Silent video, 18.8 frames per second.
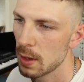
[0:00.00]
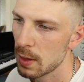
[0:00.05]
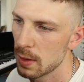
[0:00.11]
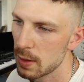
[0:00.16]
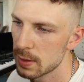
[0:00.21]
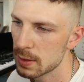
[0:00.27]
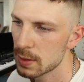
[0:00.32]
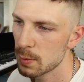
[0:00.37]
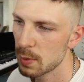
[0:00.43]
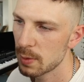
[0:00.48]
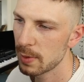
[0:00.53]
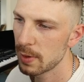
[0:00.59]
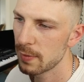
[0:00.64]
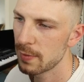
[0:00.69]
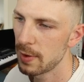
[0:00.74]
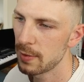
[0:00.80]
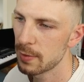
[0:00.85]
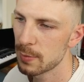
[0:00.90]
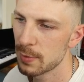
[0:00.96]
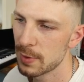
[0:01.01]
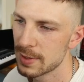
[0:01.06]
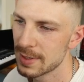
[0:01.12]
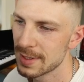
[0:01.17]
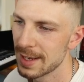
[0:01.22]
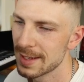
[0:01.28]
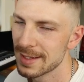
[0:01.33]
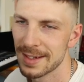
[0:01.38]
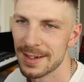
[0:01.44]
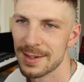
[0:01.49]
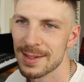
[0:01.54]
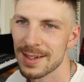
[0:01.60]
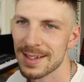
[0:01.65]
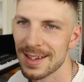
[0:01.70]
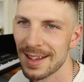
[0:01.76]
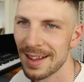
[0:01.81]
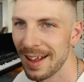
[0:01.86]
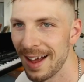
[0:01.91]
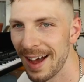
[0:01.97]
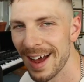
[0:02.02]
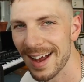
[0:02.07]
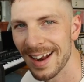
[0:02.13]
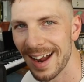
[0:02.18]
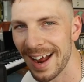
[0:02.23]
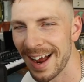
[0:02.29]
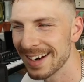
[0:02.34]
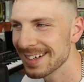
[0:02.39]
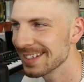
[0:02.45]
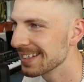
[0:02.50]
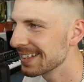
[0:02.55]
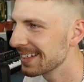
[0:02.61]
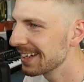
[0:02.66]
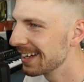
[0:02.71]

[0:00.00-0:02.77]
This is one of my favorite presets. I use this a lot, actually.